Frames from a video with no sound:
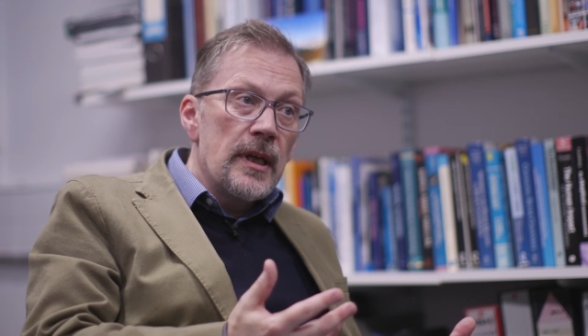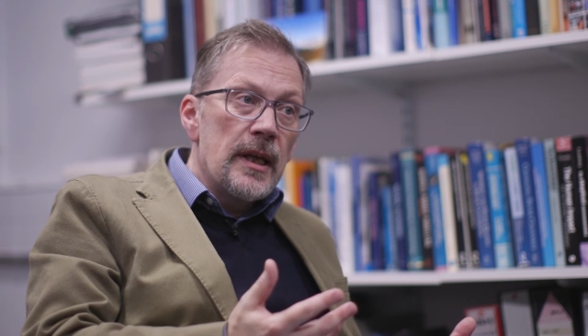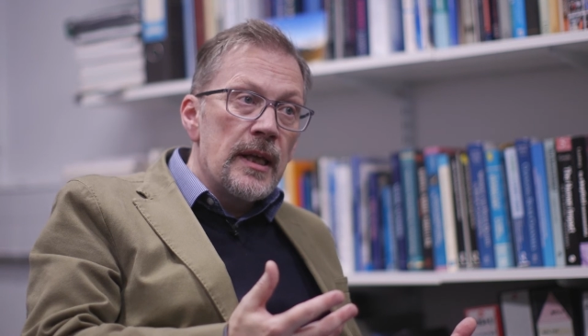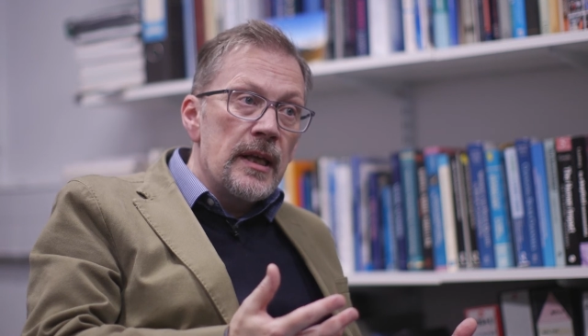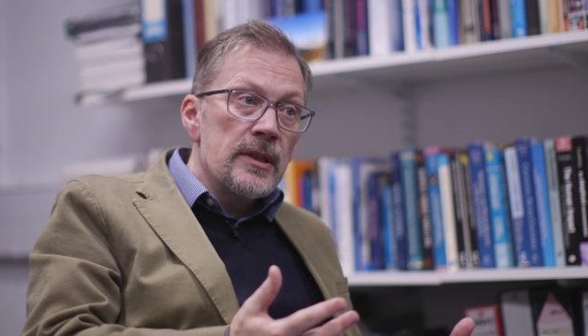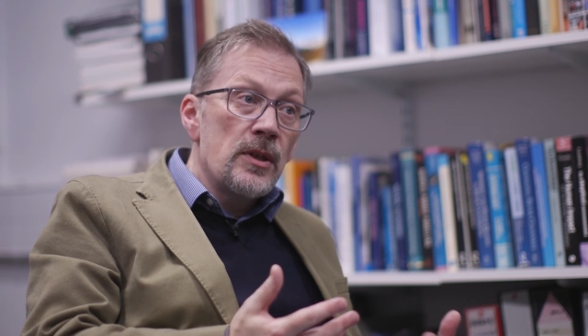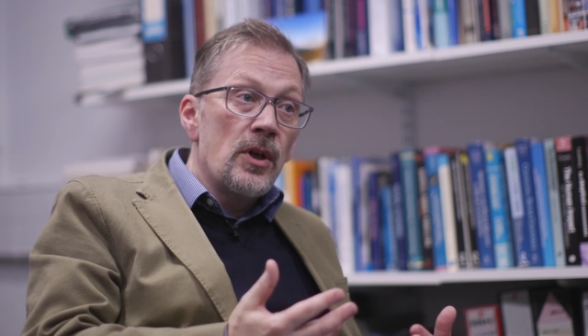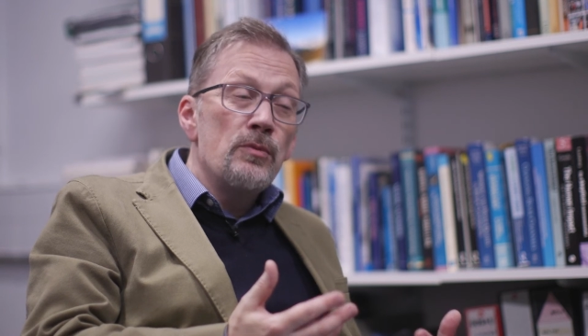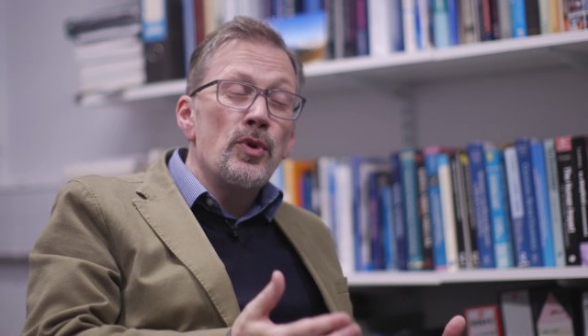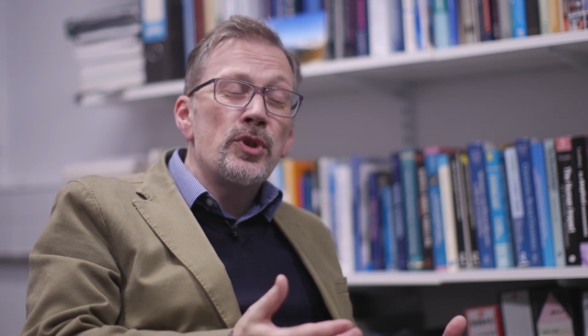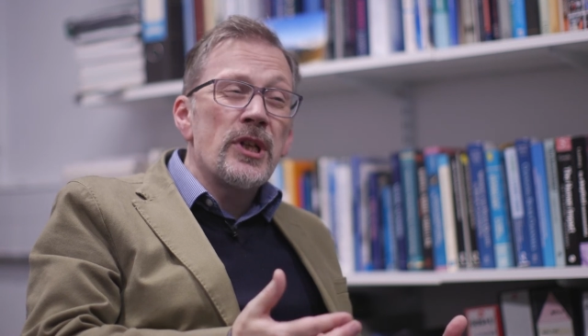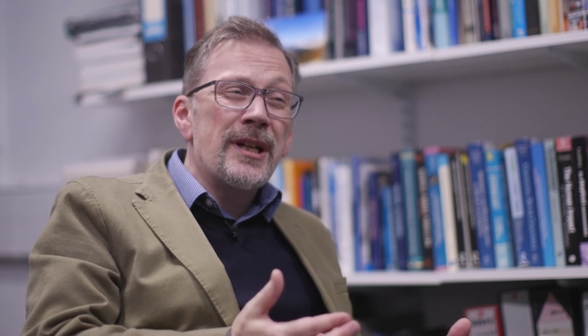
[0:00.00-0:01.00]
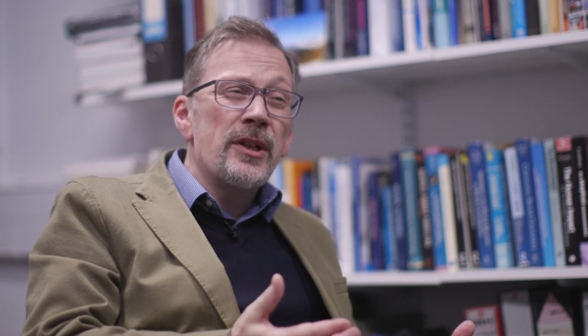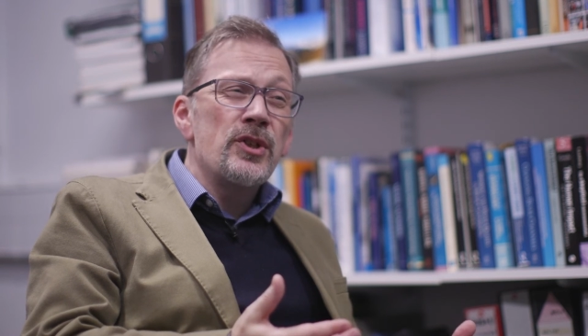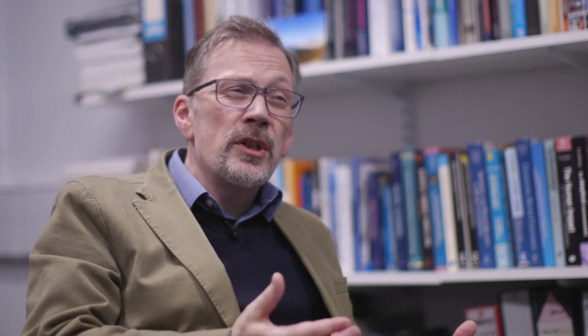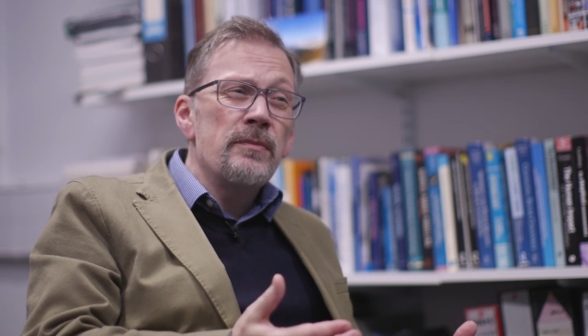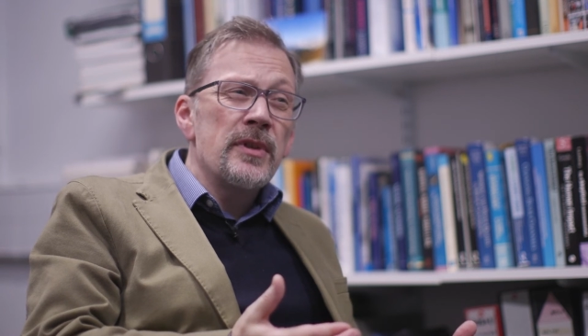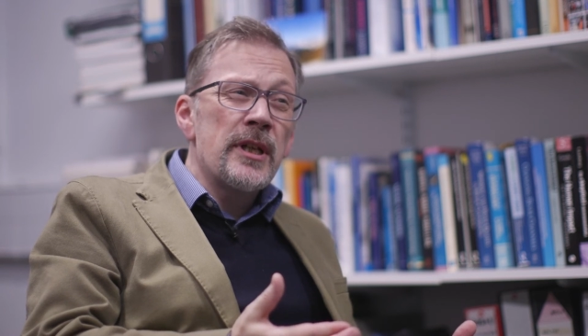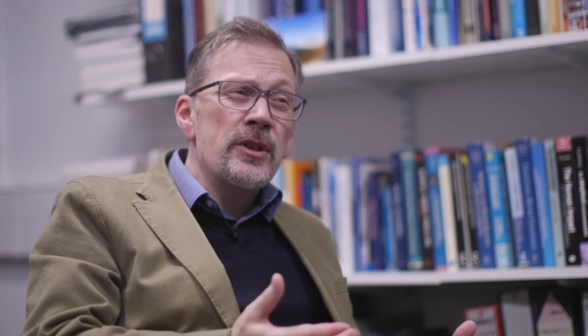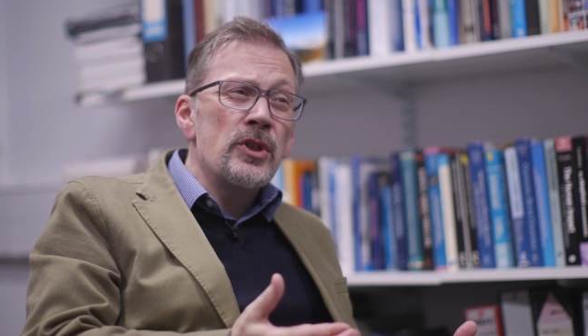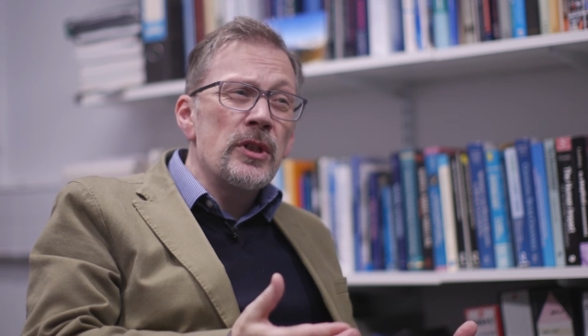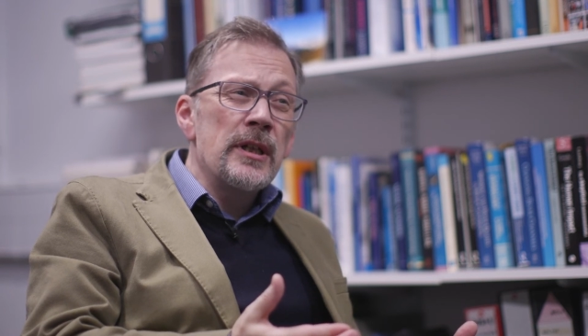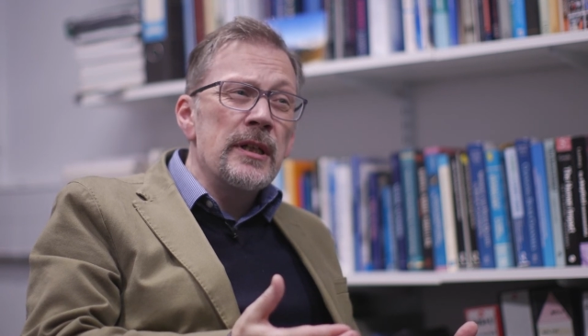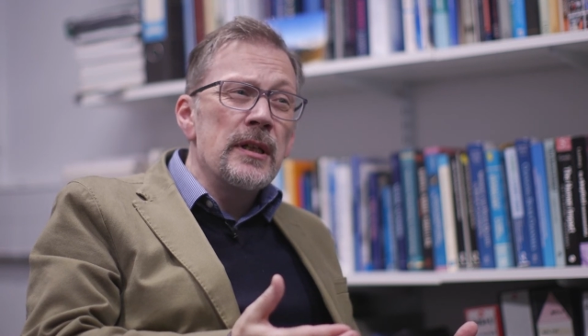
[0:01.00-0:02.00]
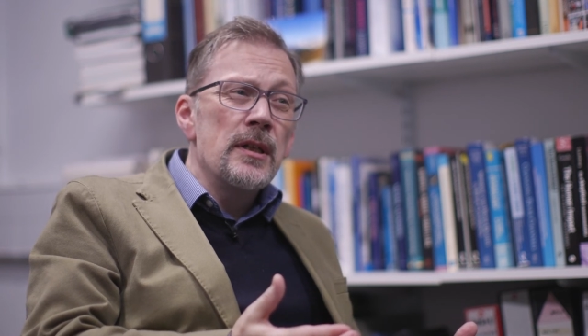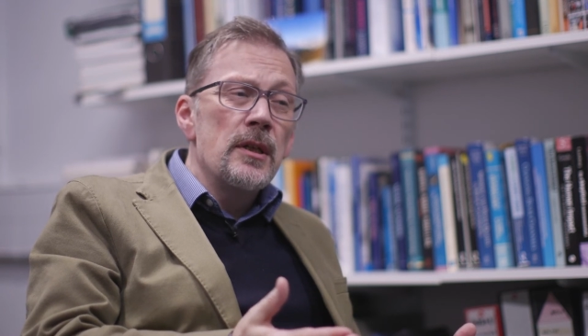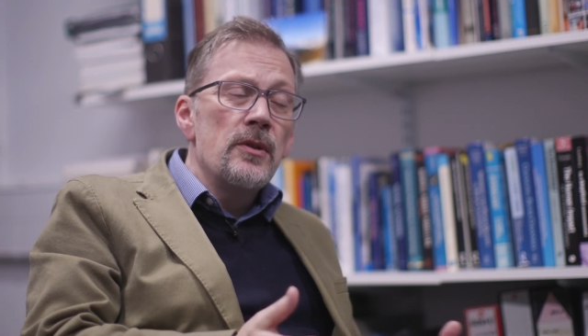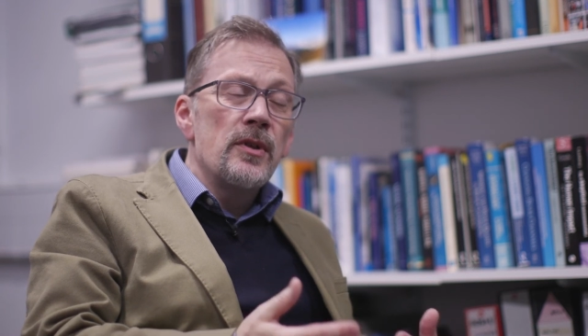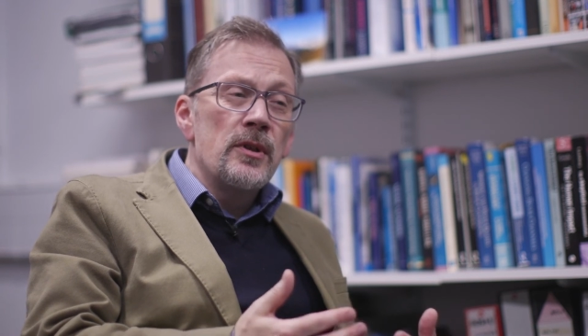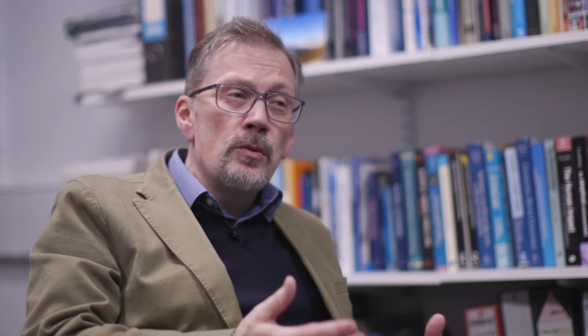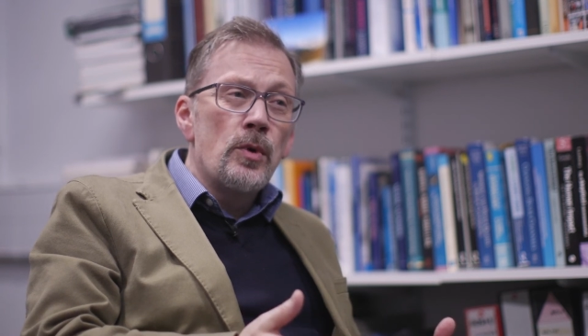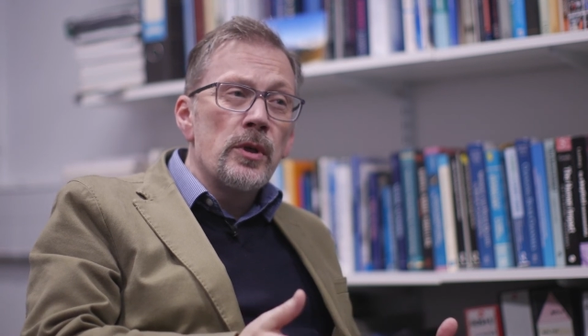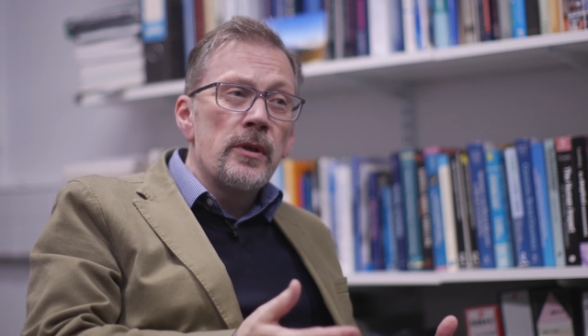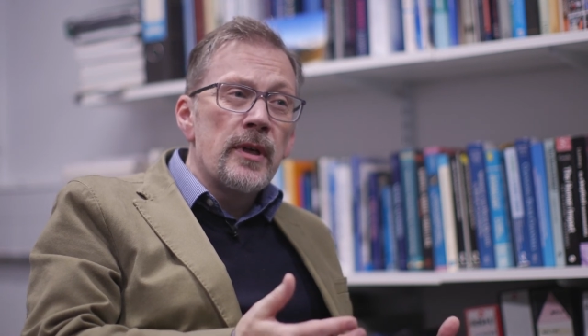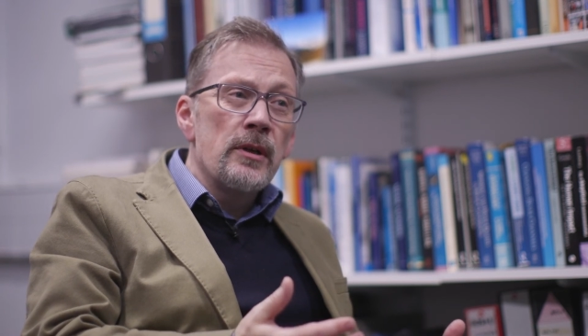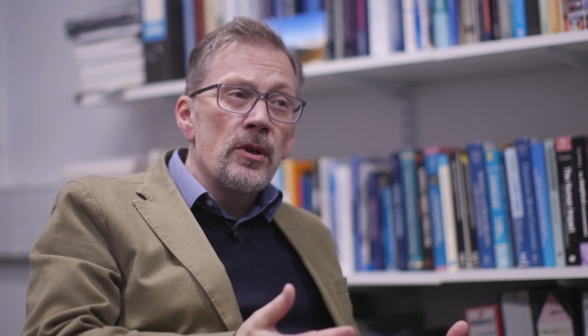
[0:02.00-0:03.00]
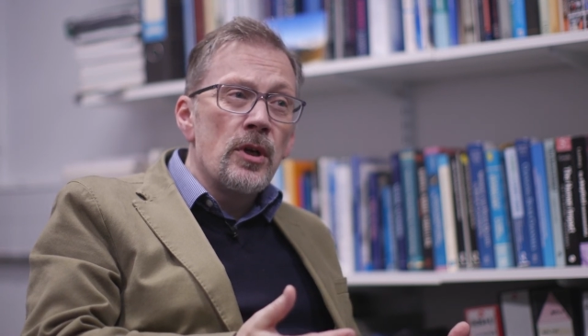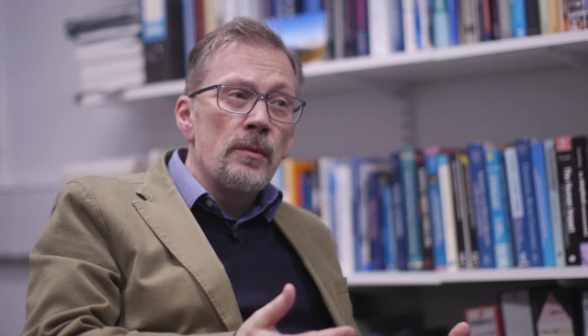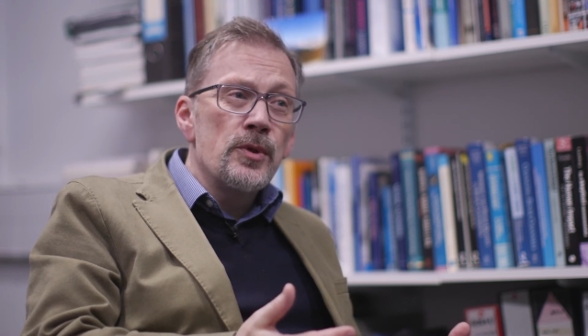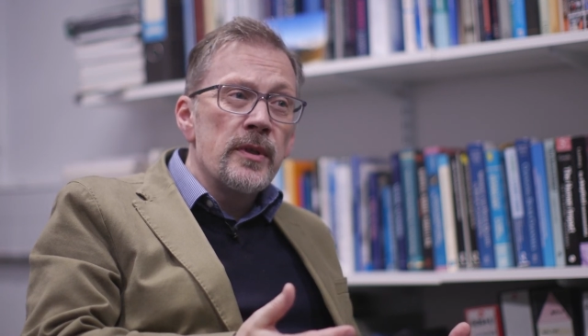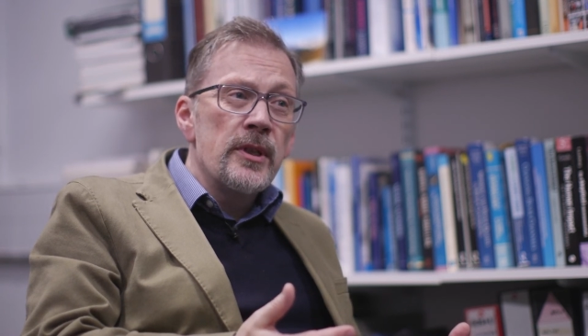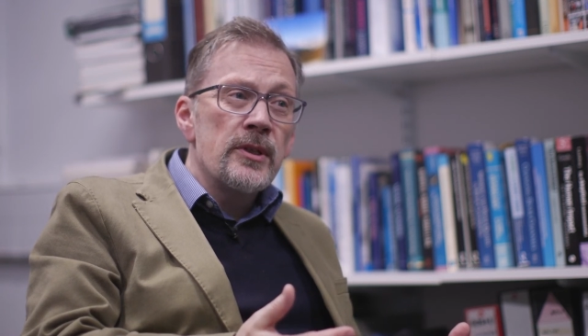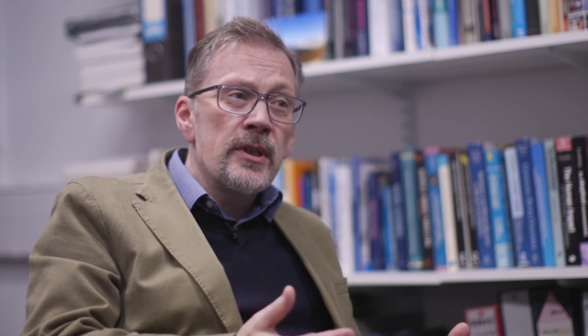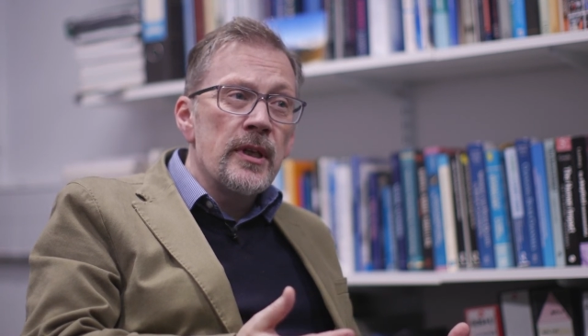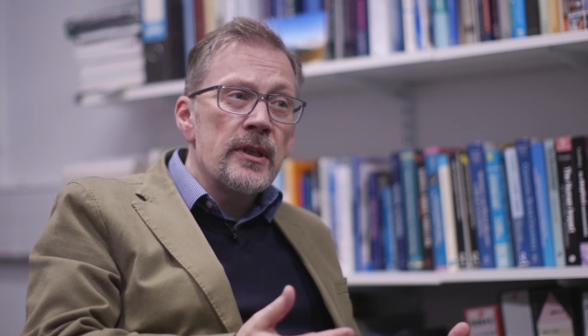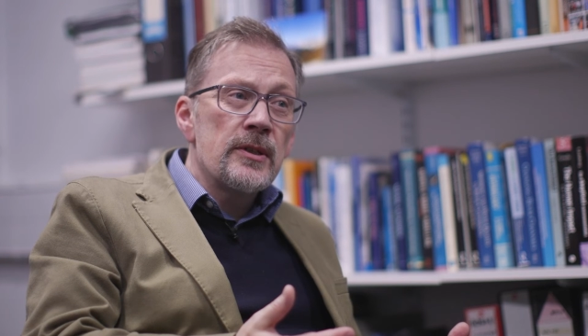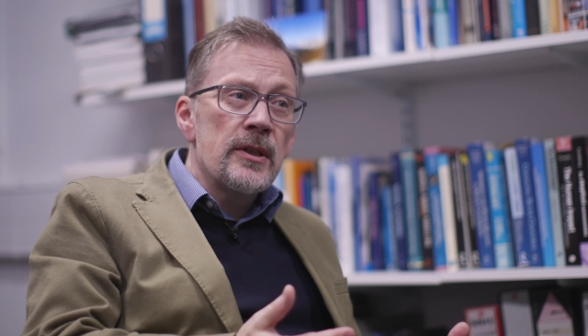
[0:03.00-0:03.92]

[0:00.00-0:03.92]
is a lot more challenging potentially than the one around COP26.